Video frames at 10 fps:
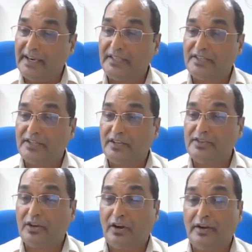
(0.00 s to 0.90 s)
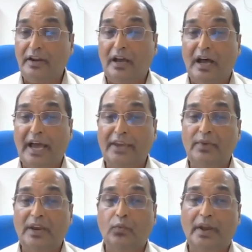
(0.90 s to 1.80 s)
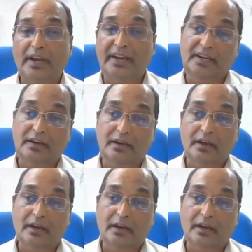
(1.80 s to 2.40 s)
is concerned, I will only